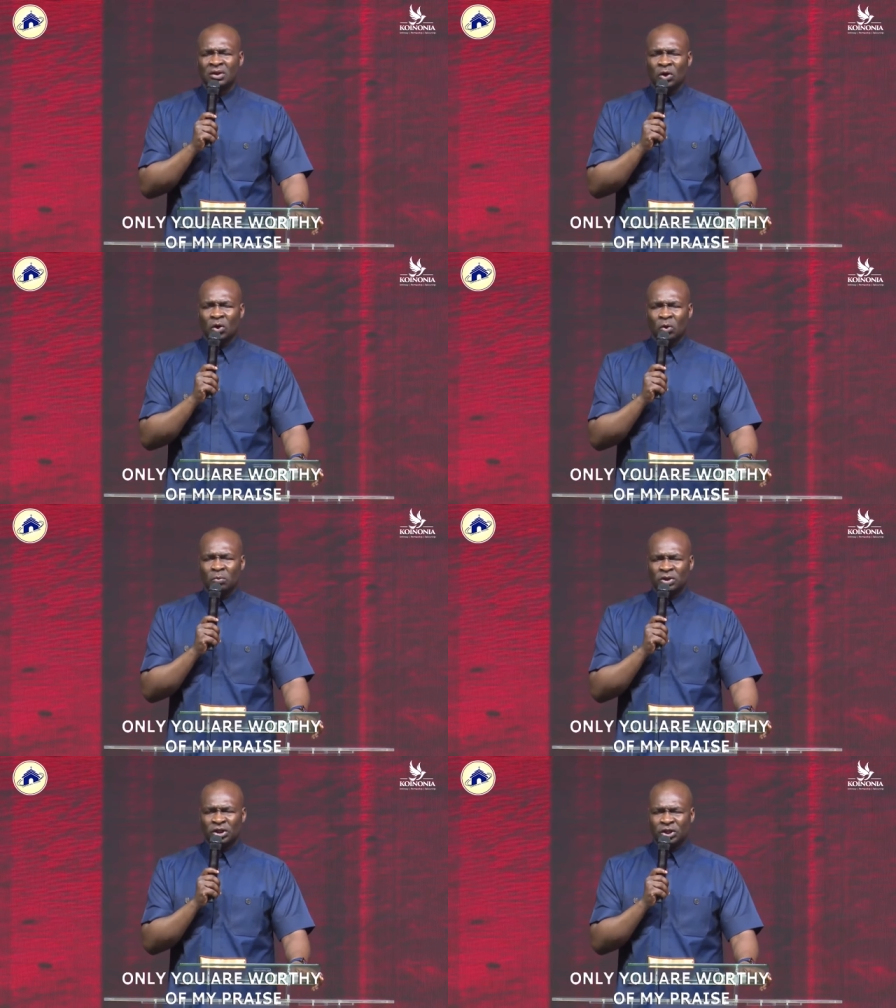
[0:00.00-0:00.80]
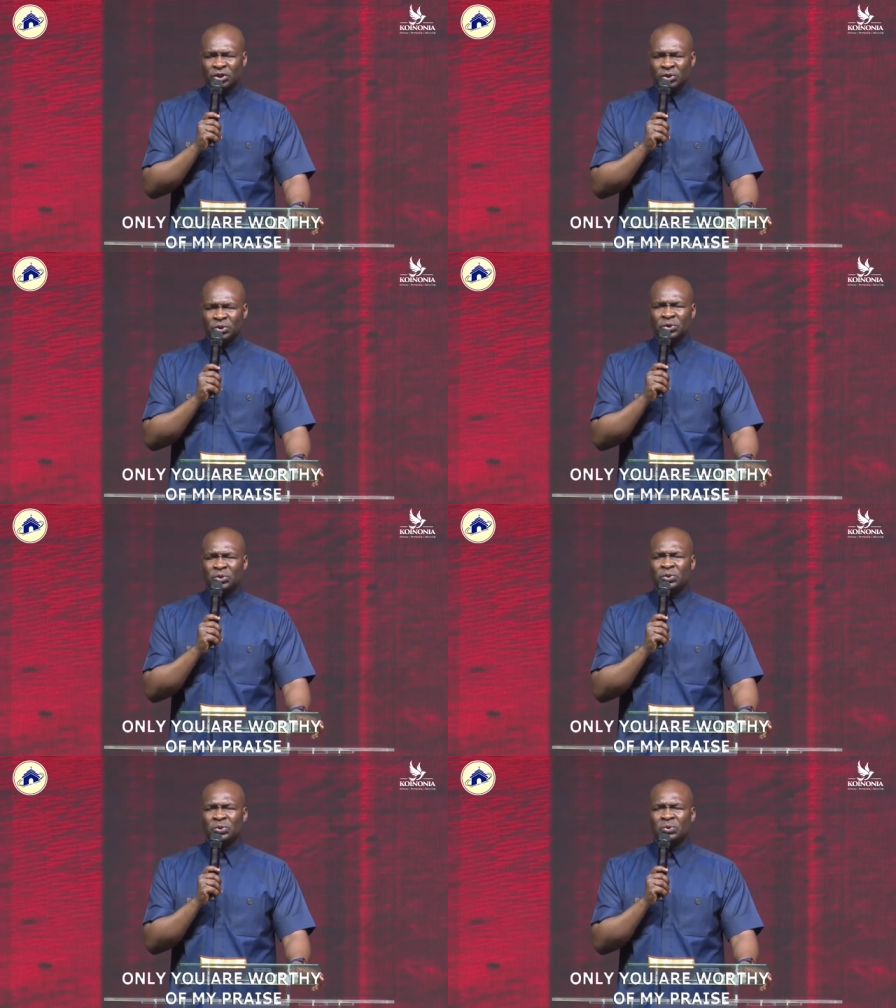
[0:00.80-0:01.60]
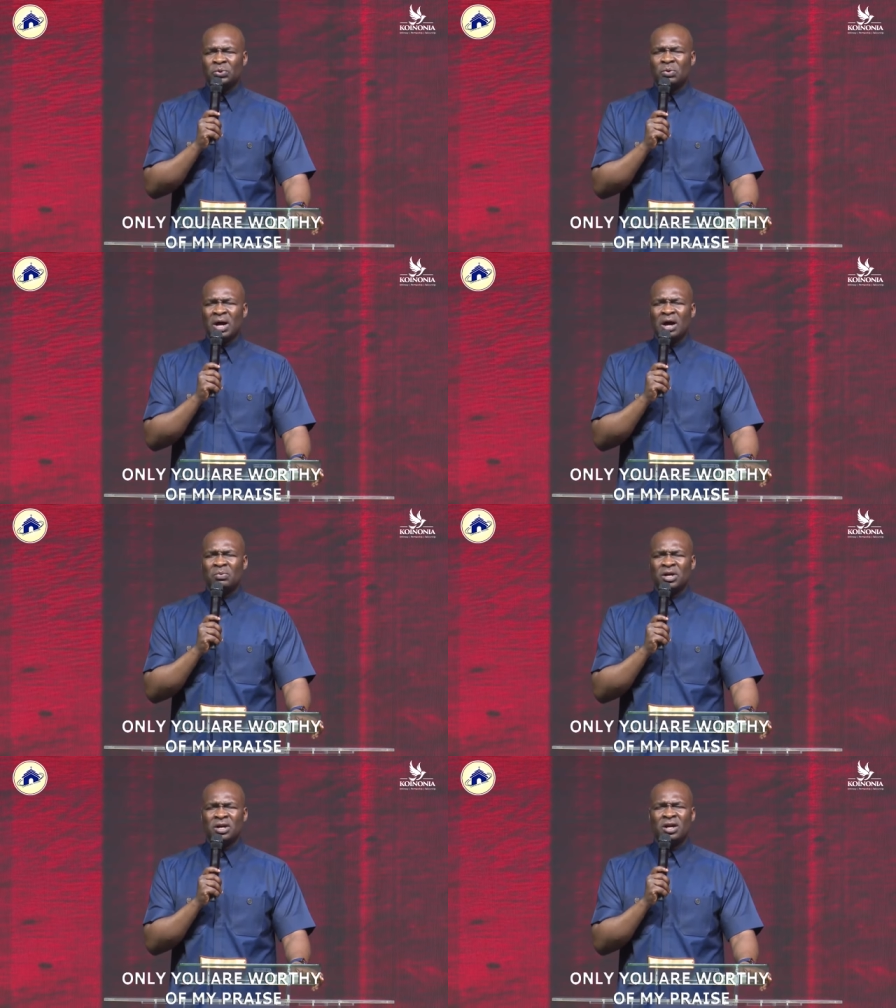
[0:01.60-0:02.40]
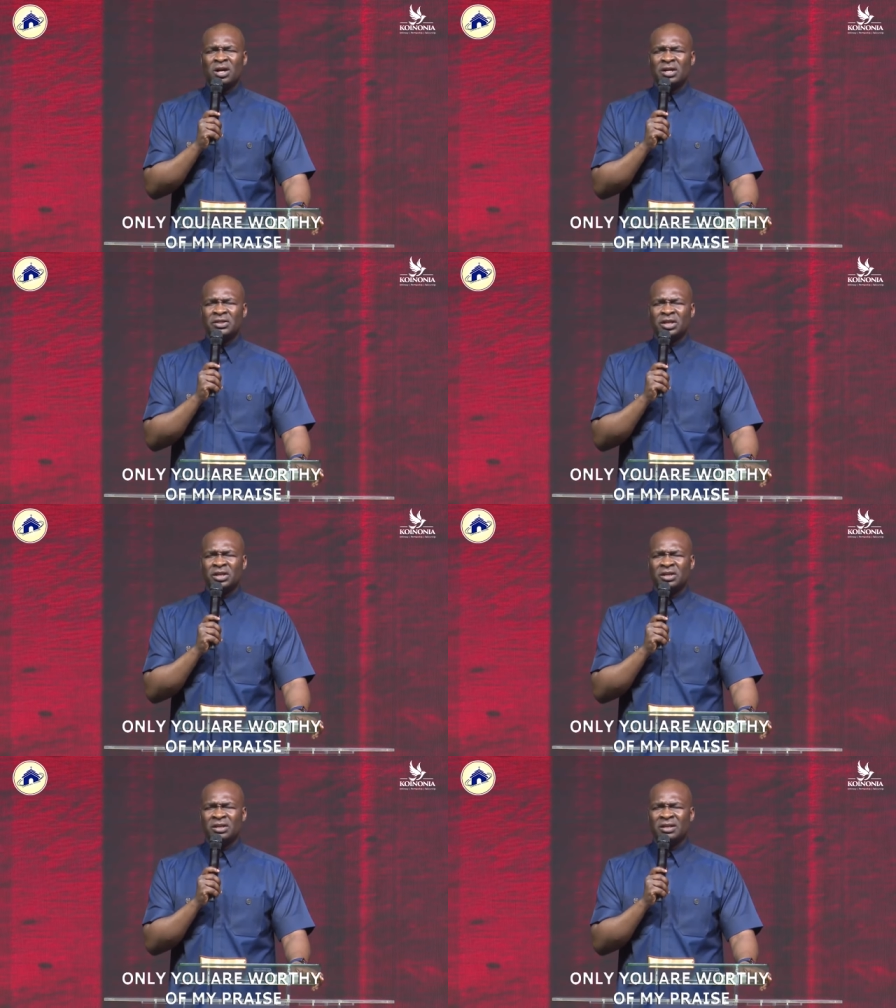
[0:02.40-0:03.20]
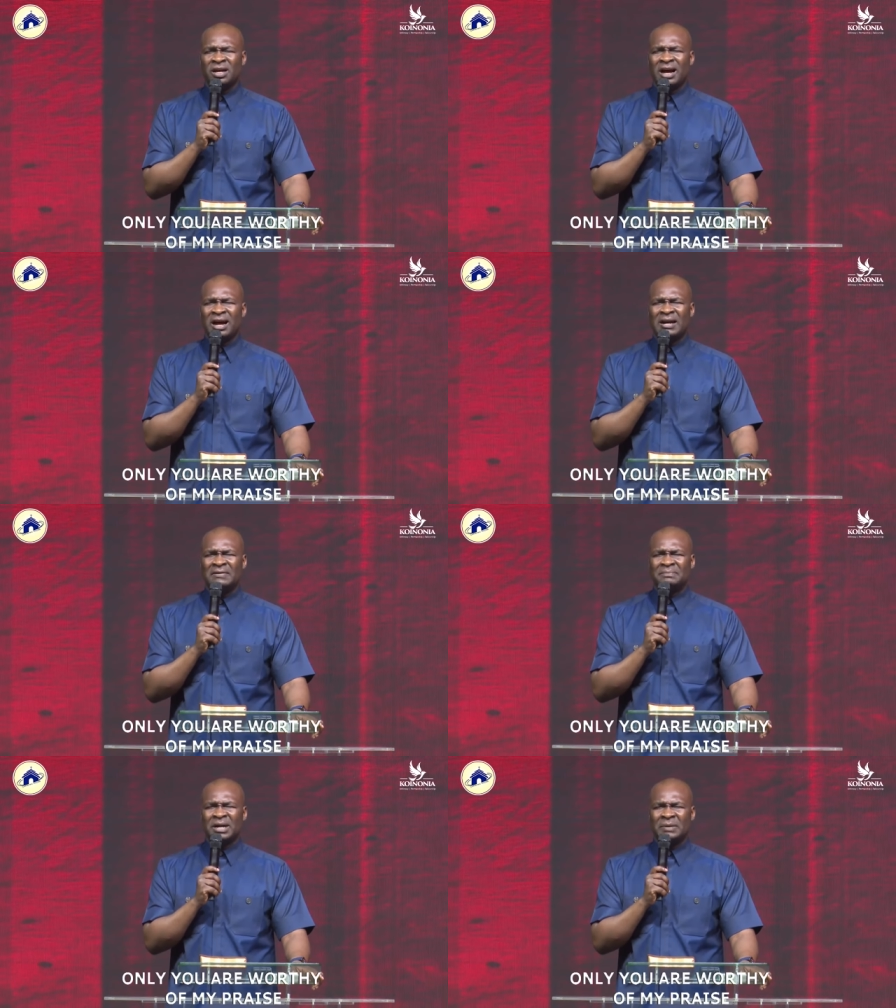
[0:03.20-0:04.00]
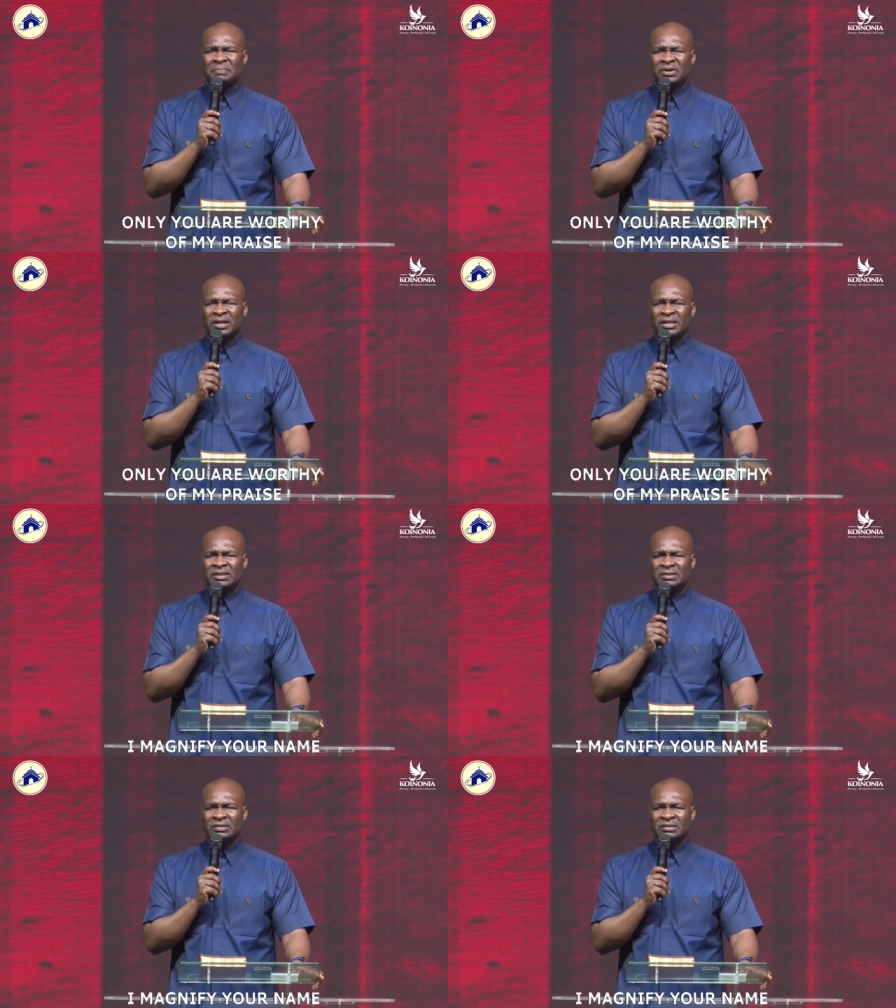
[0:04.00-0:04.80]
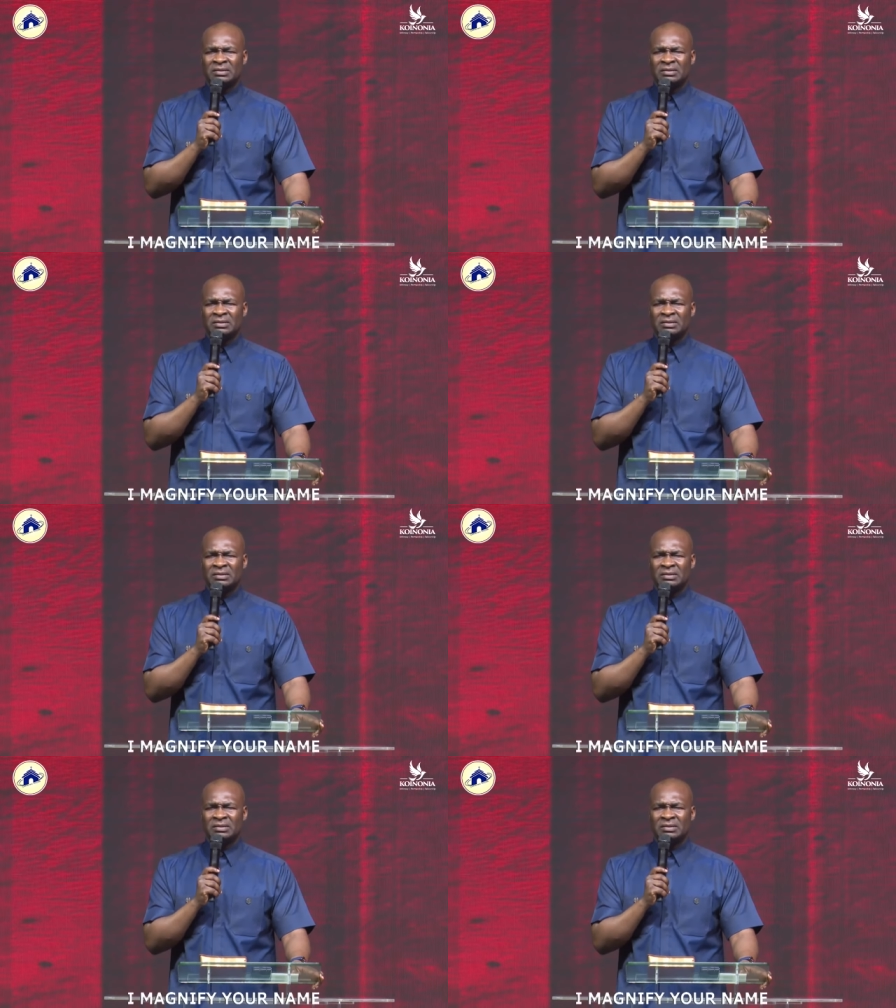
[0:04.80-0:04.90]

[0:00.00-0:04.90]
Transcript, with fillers: only you are worthy of my praise.